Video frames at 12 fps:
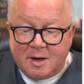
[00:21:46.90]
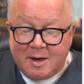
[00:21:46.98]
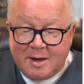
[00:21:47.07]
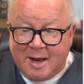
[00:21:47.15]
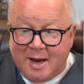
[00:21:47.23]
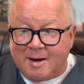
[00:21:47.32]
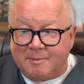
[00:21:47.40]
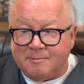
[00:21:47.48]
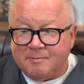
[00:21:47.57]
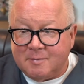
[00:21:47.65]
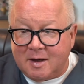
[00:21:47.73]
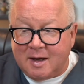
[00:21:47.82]
yeah,
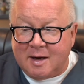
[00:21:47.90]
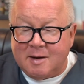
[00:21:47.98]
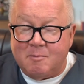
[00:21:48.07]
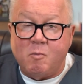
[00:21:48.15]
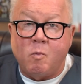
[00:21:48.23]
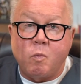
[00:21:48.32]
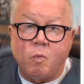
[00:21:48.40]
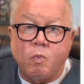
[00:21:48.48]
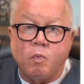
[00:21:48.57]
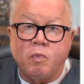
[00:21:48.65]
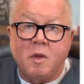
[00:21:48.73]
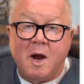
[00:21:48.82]
um,
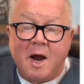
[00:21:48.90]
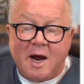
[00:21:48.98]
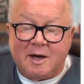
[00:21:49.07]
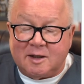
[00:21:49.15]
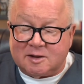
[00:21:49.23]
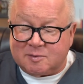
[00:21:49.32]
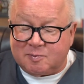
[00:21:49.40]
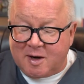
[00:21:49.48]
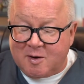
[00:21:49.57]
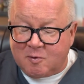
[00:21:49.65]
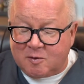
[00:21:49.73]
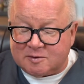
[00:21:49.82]
I had to
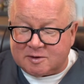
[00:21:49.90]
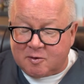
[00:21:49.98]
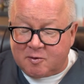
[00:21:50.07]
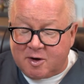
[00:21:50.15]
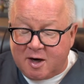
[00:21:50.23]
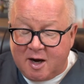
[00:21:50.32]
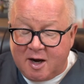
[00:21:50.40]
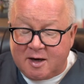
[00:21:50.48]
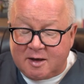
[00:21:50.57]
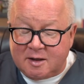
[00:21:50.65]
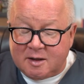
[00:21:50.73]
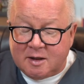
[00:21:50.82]
explain what was going
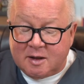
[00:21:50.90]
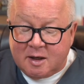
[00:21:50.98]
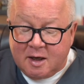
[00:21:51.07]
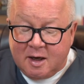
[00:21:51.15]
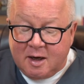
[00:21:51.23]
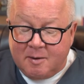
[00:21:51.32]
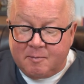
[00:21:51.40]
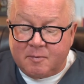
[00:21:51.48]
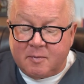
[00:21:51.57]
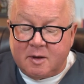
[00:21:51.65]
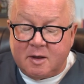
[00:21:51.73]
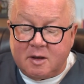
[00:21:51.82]
on. Um,
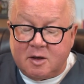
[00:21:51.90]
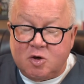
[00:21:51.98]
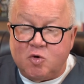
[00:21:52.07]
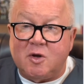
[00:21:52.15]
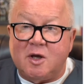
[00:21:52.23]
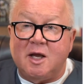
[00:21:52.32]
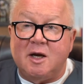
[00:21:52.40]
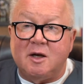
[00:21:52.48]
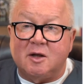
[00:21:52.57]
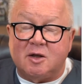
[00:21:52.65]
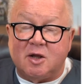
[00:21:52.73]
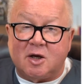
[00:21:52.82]
you
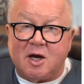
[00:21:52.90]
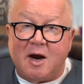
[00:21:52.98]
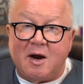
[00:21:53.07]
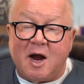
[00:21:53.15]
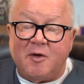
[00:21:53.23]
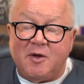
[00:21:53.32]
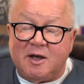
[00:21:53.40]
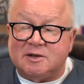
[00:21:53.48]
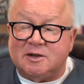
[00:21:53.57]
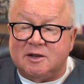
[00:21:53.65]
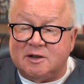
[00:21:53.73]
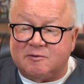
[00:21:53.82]
can the I think it's
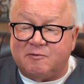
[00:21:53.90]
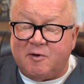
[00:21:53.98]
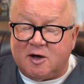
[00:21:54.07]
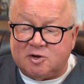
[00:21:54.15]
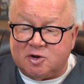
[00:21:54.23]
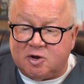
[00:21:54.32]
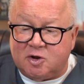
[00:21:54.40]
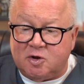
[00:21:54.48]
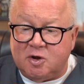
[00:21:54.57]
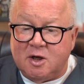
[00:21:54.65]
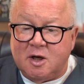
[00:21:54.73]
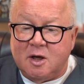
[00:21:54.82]
a dysfunctional
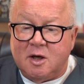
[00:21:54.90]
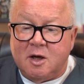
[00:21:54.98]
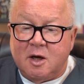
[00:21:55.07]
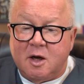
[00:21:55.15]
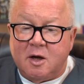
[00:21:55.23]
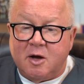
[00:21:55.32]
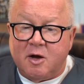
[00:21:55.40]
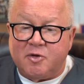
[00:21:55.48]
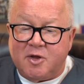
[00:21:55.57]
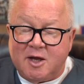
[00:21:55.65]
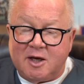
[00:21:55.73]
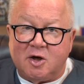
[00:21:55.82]
uh,
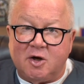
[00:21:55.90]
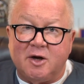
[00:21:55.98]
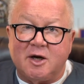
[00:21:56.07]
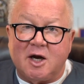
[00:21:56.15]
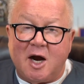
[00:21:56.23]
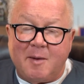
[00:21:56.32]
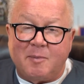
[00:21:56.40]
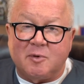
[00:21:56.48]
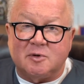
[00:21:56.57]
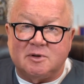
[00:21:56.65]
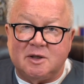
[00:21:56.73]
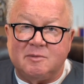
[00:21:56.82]
thing called a copper
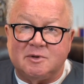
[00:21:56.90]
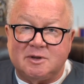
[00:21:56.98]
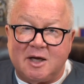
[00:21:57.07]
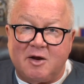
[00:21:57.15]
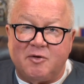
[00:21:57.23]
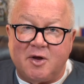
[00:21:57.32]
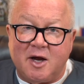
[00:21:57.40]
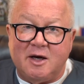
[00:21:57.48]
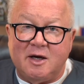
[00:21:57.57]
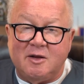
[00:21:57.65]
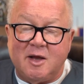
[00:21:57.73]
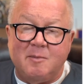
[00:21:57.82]
zinc metal
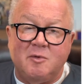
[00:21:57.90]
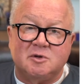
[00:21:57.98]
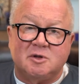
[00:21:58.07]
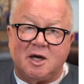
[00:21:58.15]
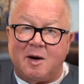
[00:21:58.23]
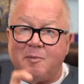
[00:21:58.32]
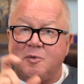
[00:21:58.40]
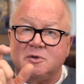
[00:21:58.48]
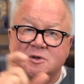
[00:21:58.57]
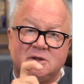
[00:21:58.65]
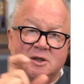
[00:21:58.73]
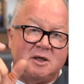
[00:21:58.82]
methylthionine that moves copper and
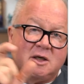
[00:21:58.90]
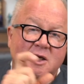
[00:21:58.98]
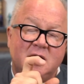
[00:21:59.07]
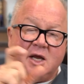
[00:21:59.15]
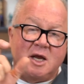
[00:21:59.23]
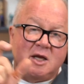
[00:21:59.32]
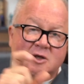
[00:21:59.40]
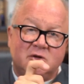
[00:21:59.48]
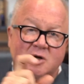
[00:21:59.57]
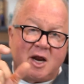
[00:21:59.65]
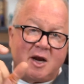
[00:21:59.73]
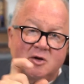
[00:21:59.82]
zinc into
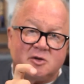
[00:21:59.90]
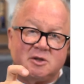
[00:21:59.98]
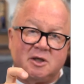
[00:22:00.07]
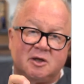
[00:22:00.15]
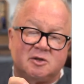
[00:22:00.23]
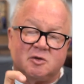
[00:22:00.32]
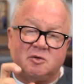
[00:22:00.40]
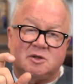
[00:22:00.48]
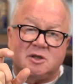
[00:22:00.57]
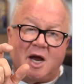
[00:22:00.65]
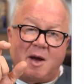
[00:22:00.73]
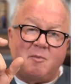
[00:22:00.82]
and out of your cells. So it's
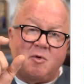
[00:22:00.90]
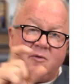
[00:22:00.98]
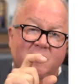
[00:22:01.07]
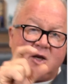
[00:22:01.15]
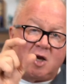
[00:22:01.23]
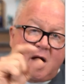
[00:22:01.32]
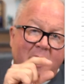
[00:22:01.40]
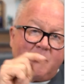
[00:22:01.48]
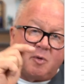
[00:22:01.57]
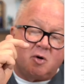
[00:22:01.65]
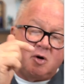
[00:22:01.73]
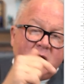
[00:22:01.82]
not moving
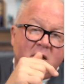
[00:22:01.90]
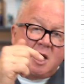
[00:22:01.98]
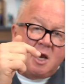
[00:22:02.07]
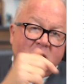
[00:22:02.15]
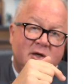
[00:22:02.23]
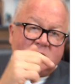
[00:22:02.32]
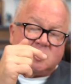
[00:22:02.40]
copper into your